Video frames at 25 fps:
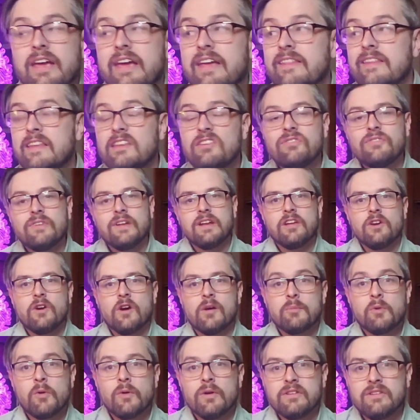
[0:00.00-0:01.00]
In this video,
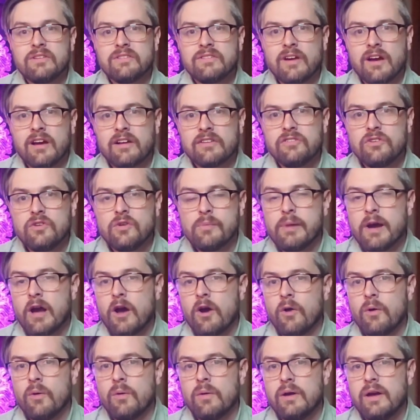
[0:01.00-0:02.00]
I'm going to talk to you
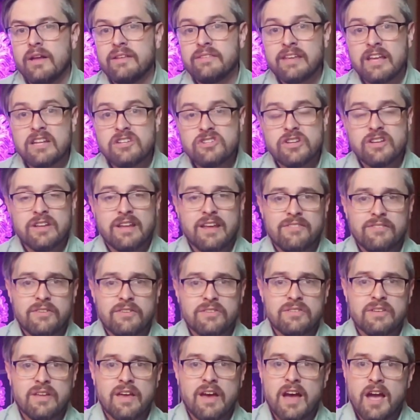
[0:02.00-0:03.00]
about attention
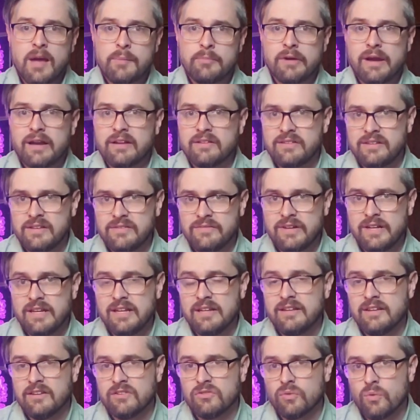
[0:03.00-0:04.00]
deficit hyperactivity
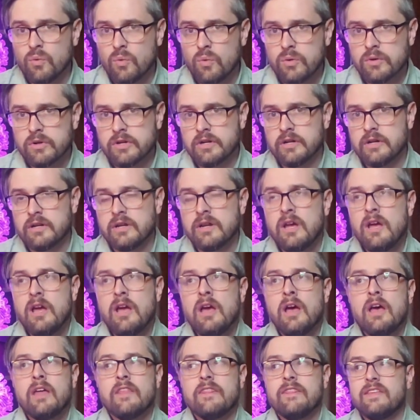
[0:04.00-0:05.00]
disorder.
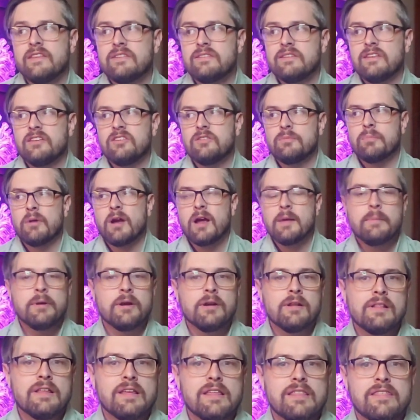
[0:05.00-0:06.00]
This is
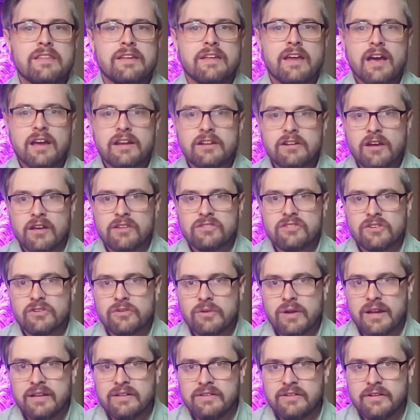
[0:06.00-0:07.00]
primarily the diagnostic
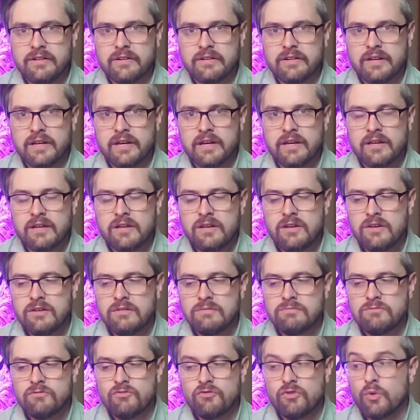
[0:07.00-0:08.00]
criteria
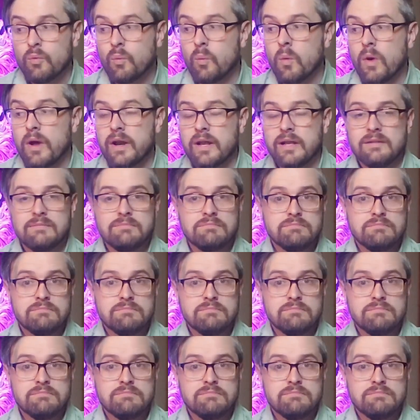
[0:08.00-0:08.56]
for what